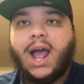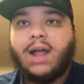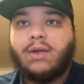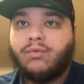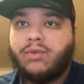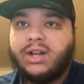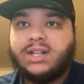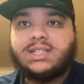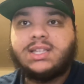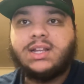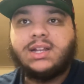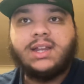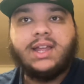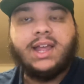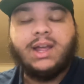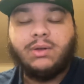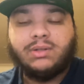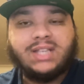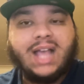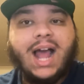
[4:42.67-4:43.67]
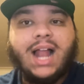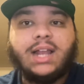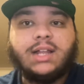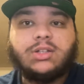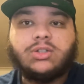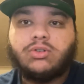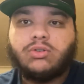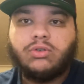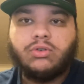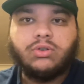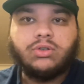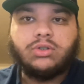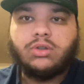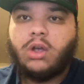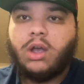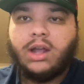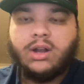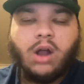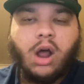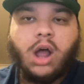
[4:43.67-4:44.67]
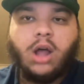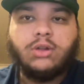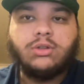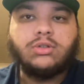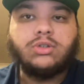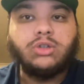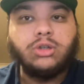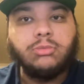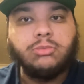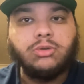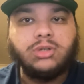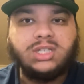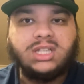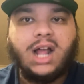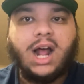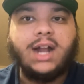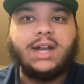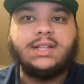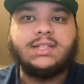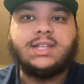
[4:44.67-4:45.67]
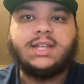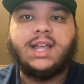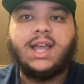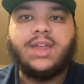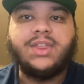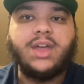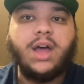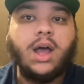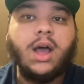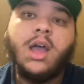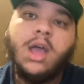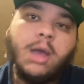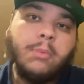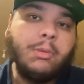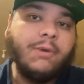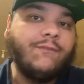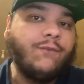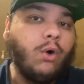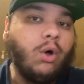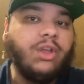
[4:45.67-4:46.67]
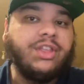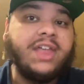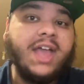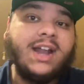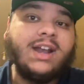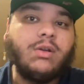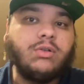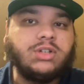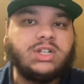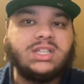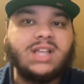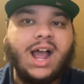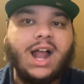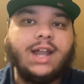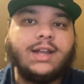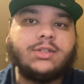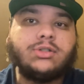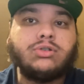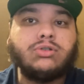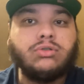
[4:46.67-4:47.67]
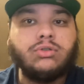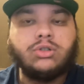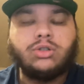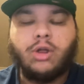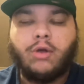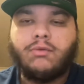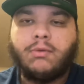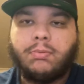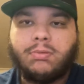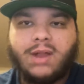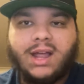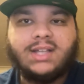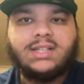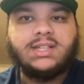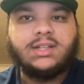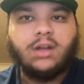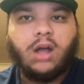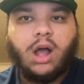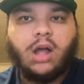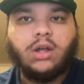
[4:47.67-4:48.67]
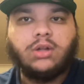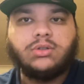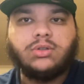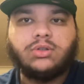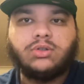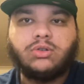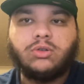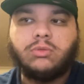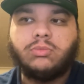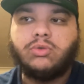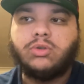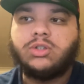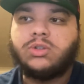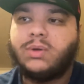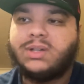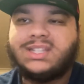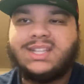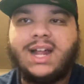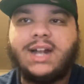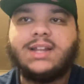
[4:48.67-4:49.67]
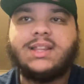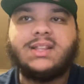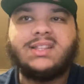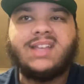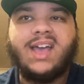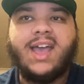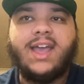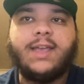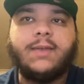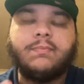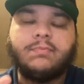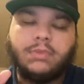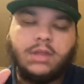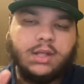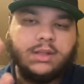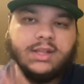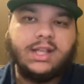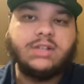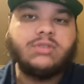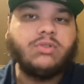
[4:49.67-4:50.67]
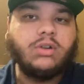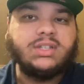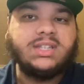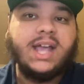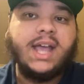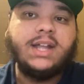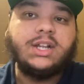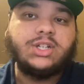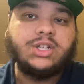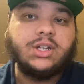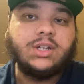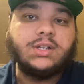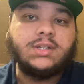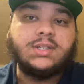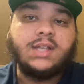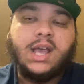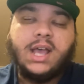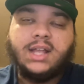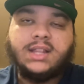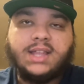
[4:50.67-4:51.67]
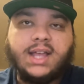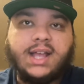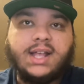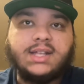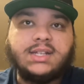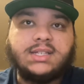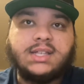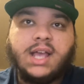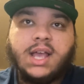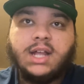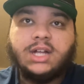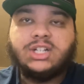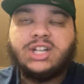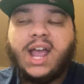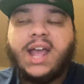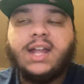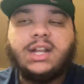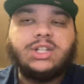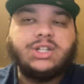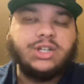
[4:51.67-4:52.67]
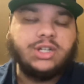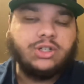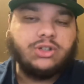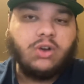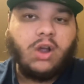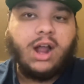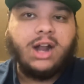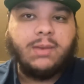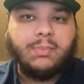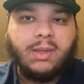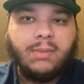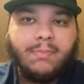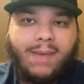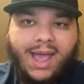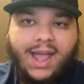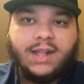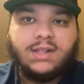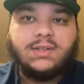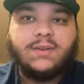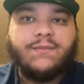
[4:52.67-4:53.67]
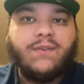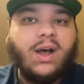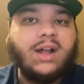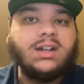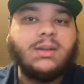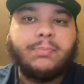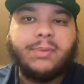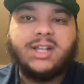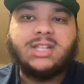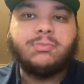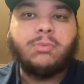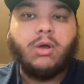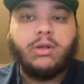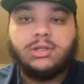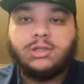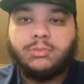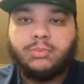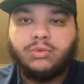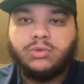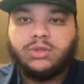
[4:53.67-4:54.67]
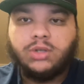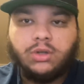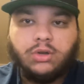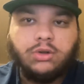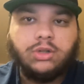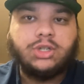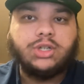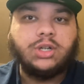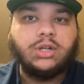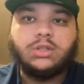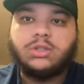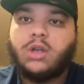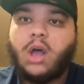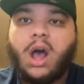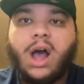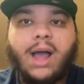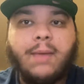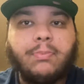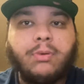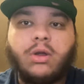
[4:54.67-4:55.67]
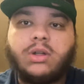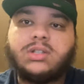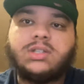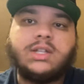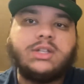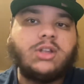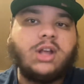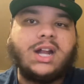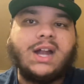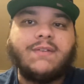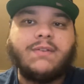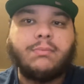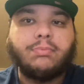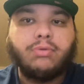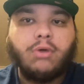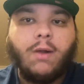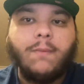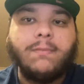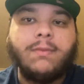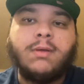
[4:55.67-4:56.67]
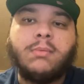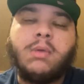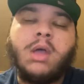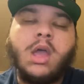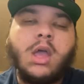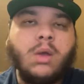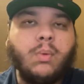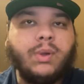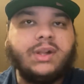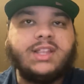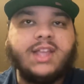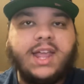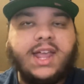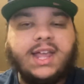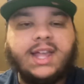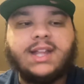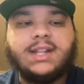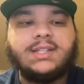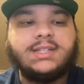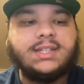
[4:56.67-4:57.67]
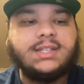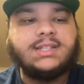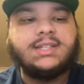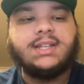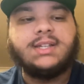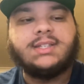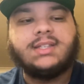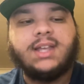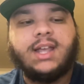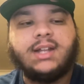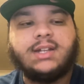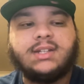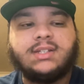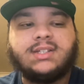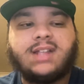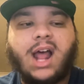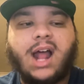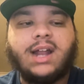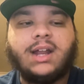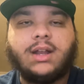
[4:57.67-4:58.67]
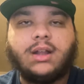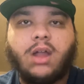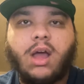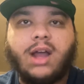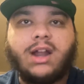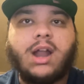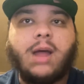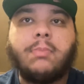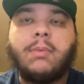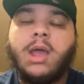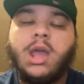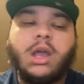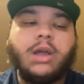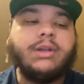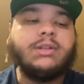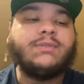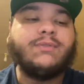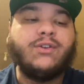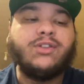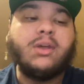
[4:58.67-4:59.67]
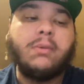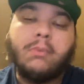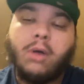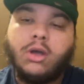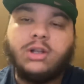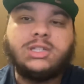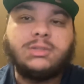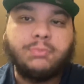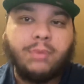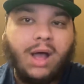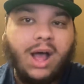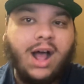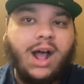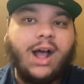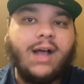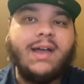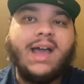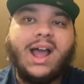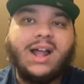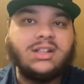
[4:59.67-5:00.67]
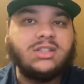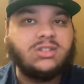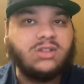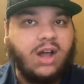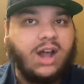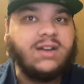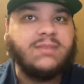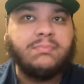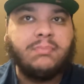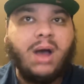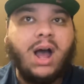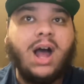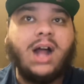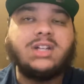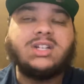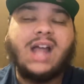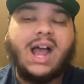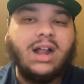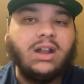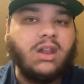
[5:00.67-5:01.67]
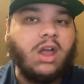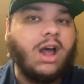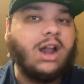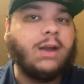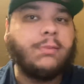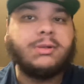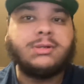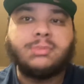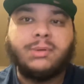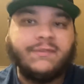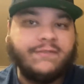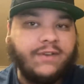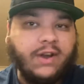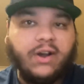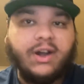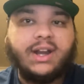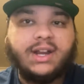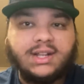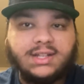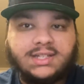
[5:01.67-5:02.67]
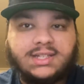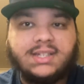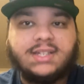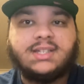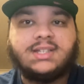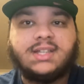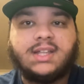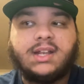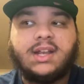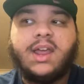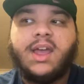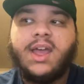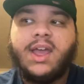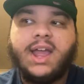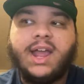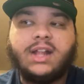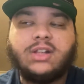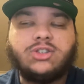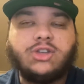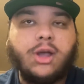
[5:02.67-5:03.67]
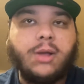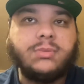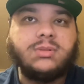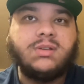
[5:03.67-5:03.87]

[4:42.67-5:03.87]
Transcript: Recently, it was Alex Caruso and Ayo Dosunmu starting together. Before then, it was just Alex Caruso replacing Ayo Dosunmu. So at the end of the day, there's rotations, there's changes trying to be made to find the best possible solution. So I personally don't have a problem with the inconsistency in the starting lineup, because for the most part, But outside of March, our lineup has been very consistent in terms